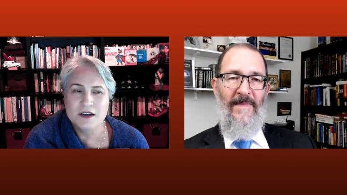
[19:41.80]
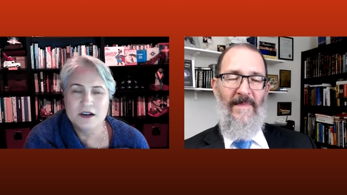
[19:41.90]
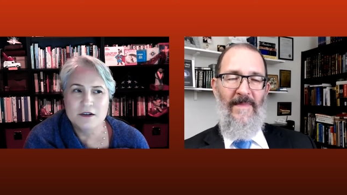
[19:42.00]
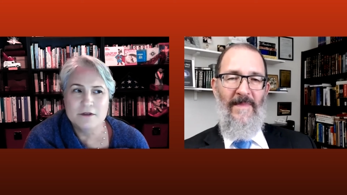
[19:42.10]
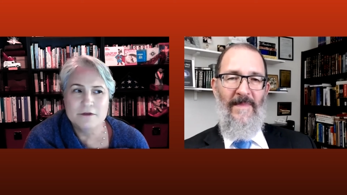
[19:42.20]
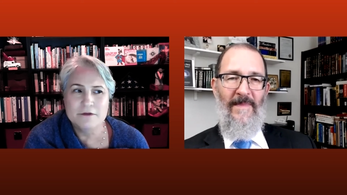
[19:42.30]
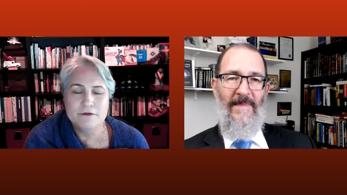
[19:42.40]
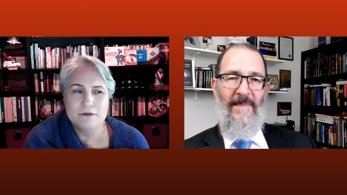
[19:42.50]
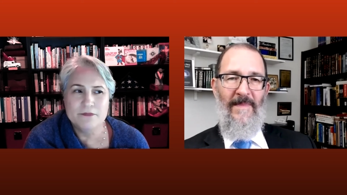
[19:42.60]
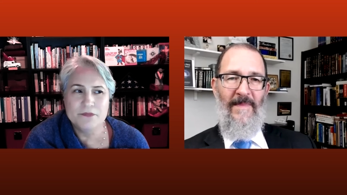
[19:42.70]
Speaker 1: of
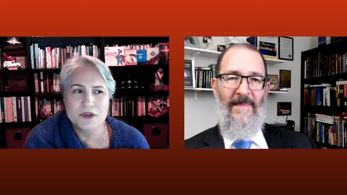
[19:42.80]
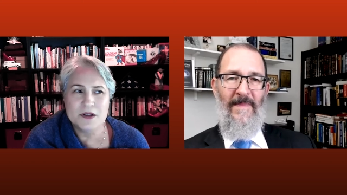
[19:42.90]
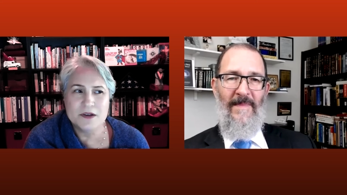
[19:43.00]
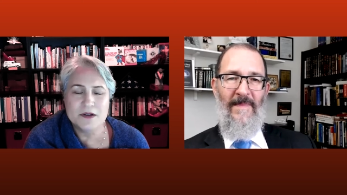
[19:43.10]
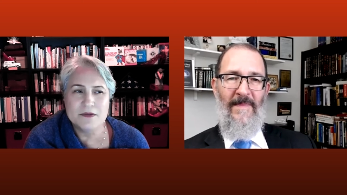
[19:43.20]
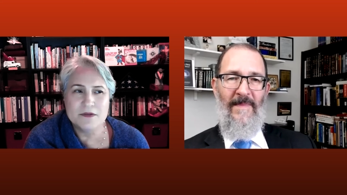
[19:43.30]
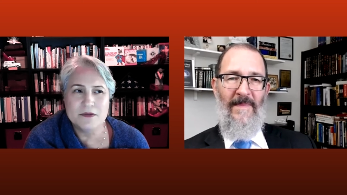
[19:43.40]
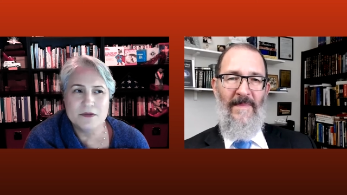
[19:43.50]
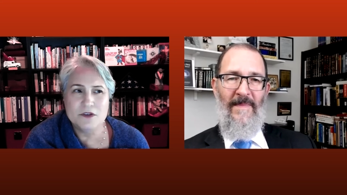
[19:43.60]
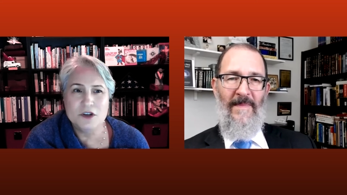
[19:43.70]

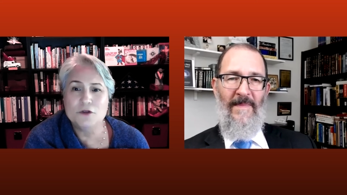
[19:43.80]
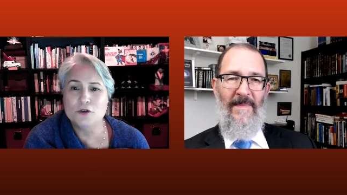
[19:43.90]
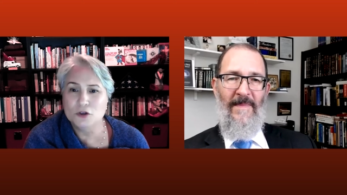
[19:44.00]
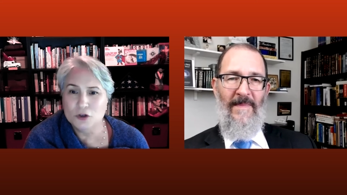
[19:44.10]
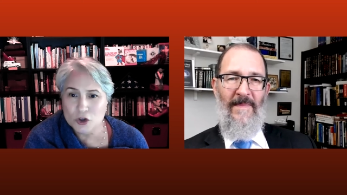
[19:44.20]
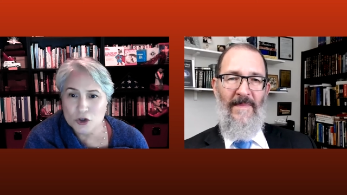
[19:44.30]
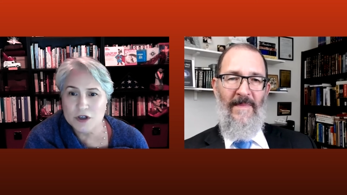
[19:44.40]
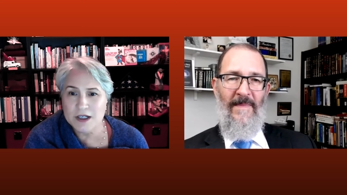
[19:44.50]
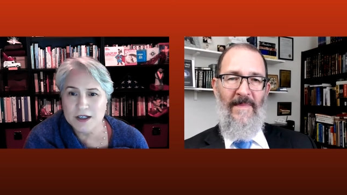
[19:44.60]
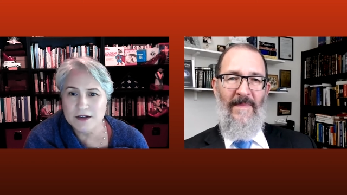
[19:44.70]
different
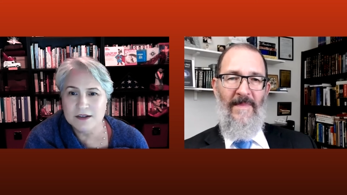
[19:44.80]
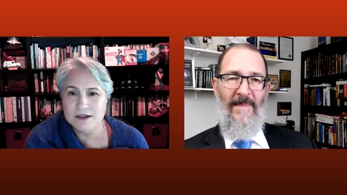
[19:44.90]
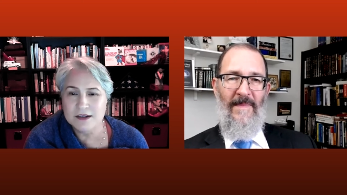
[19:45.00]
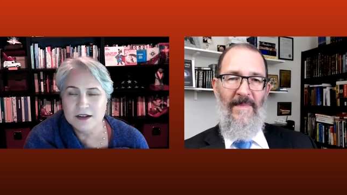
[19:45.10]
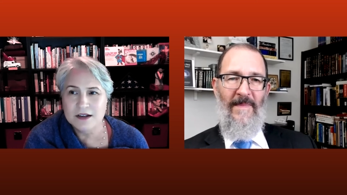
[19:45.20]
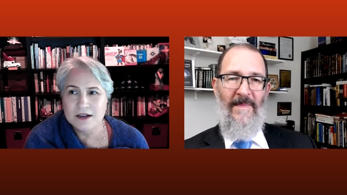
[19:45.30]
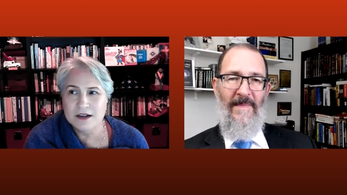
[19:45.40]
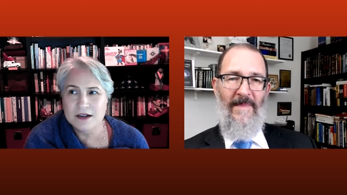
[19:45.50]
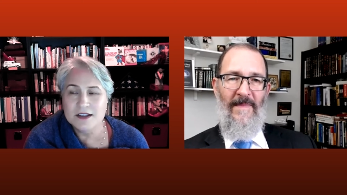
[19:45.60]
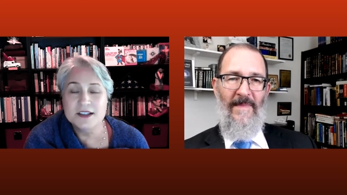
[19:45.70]
learning
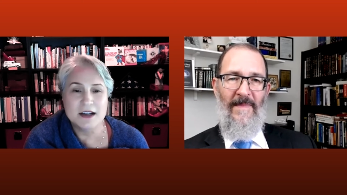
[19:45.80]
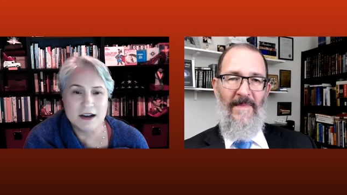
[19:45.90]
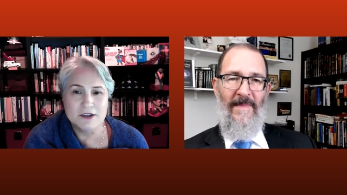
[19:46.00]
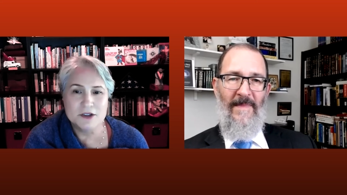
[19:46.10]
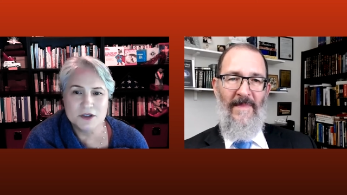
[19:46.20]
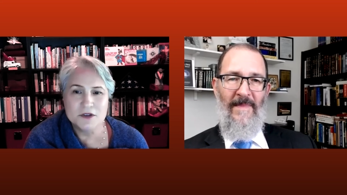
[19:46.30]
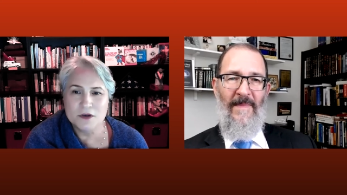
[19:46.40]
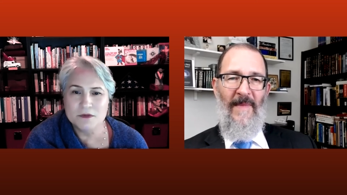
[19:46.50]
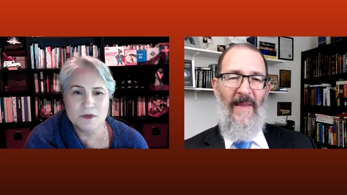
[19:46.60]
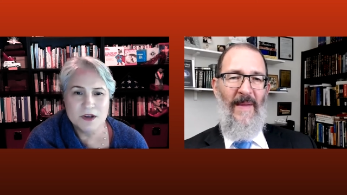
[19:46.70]
uh, styles.
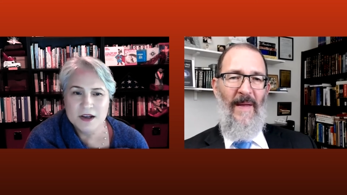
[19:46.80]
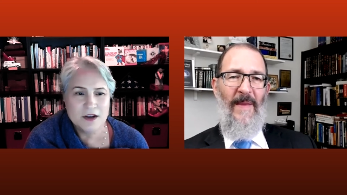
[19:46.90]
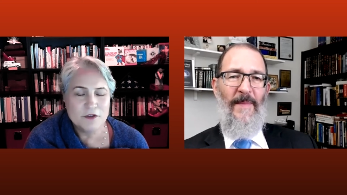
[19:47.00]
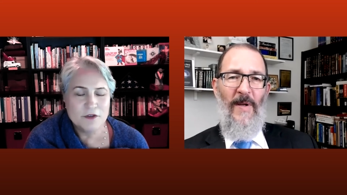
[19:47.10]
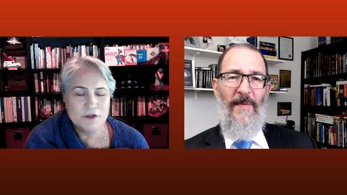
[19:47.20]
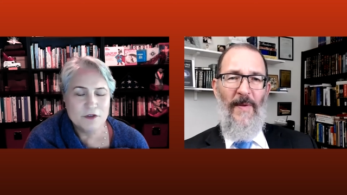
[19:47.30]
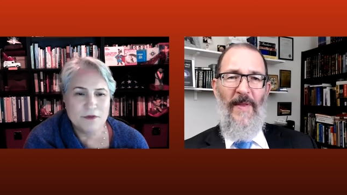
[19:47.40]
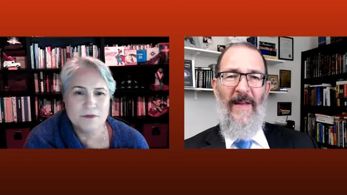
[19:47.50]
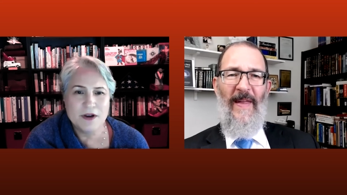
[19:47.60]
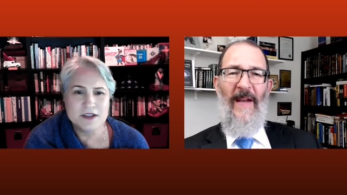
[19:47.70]
And the, and the,
Speaker 2: beautiful
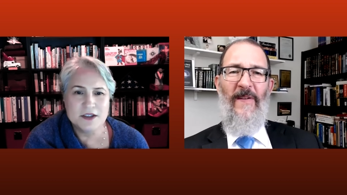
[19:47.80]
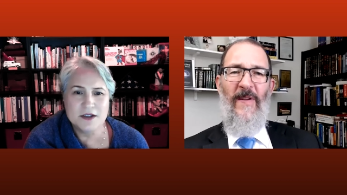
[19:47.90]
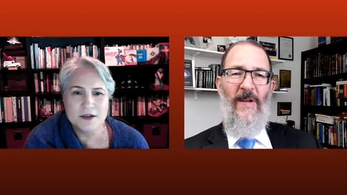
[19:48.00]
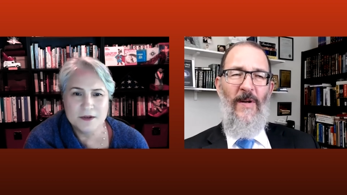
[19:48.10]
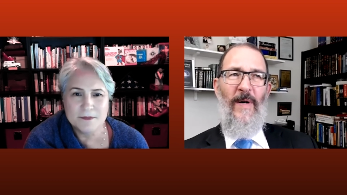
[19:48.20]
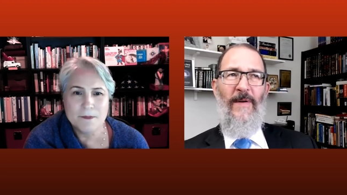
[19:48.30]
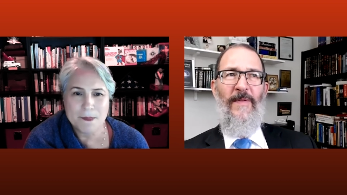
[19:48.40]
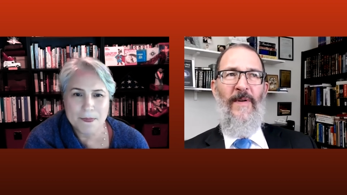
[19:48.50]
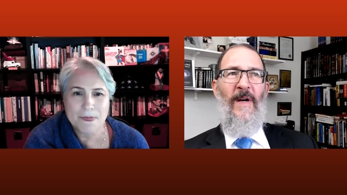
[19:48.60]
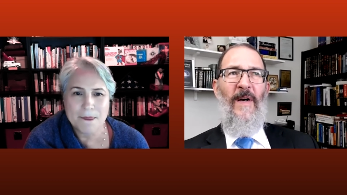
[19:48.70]
thing about it is that you have
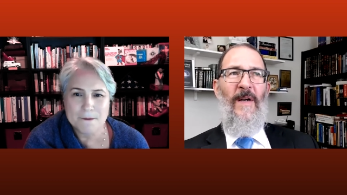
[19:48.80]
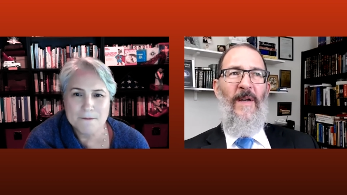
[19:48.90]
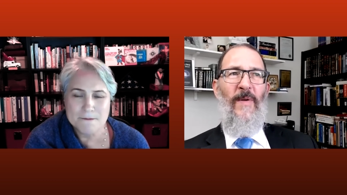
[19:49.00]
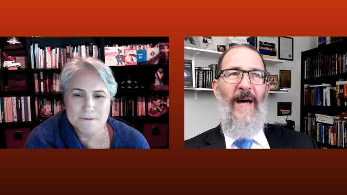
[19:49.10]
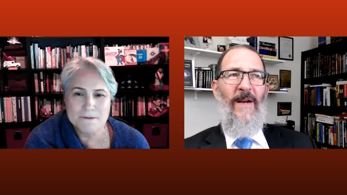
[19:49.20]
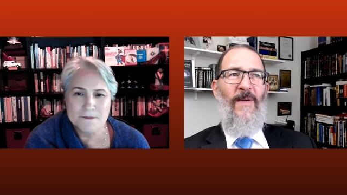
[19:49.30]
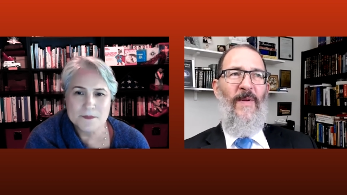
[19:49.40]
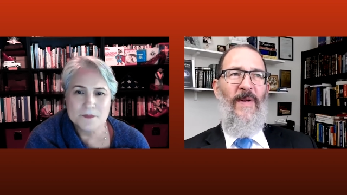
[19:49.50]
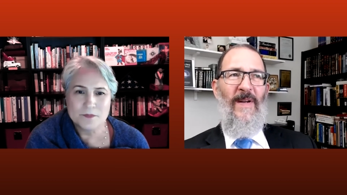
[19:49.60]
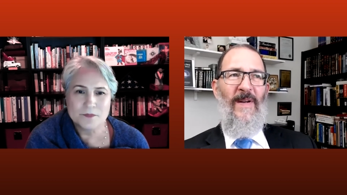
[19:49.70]
you not
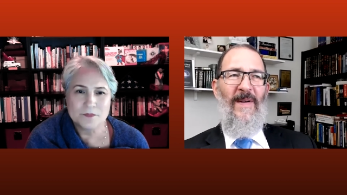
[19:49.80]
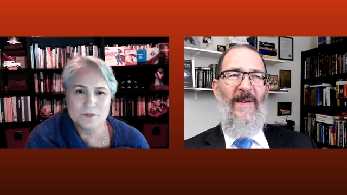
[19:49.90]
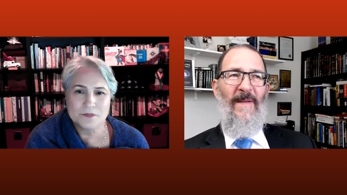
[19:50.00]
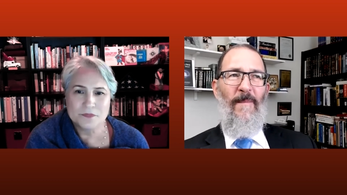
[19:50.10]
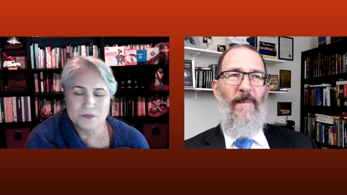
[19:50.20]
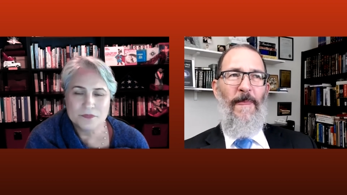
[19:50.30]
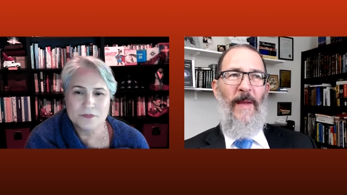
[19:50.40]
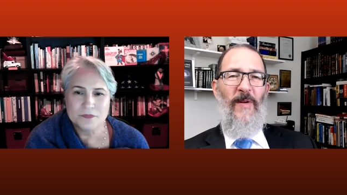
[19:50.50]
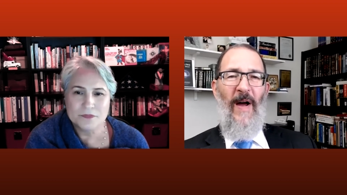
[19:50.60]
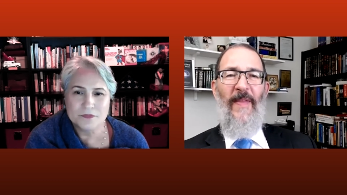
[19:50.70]
only
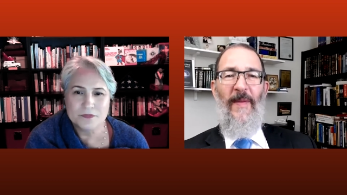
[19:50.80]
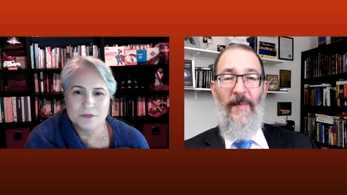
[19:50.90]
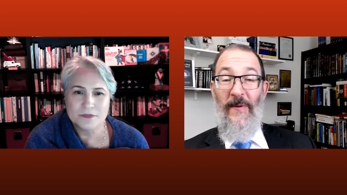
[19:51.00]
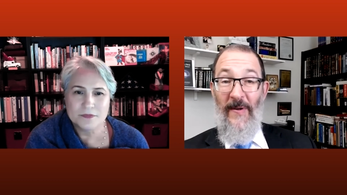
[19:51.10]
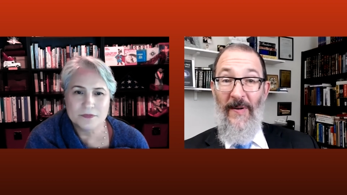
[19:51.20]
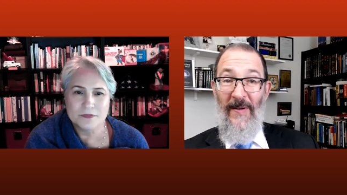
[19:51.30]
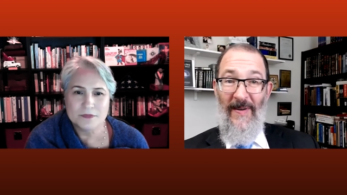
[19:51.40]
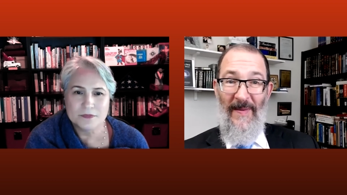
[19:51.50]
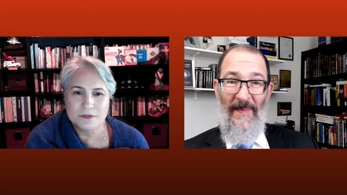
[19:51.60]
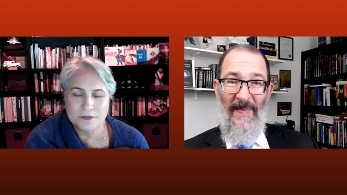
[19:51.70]
taught them the
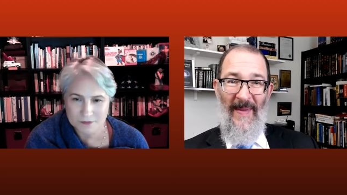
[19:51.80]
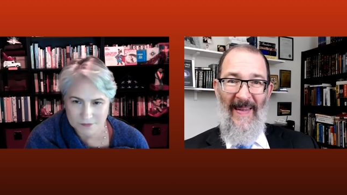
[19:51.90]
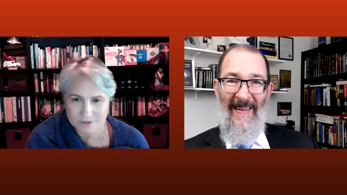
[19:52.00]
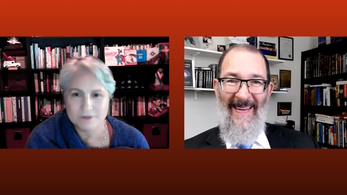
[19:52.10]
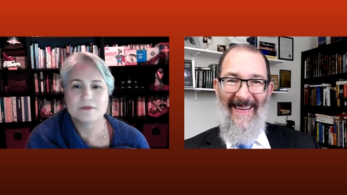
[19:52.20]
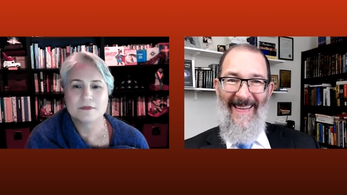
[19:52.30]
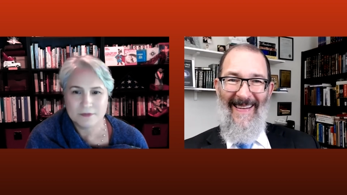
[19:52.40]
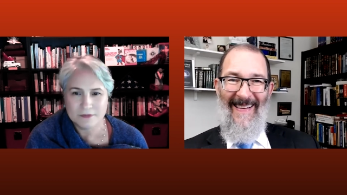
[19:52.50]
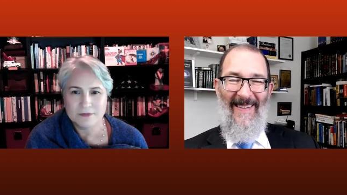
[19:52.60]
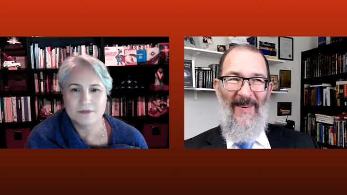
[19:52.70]
material,
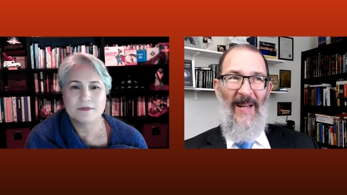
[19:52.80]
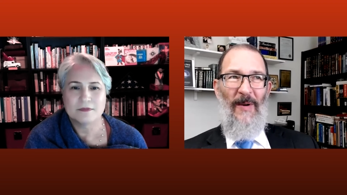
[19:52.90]
uh, you not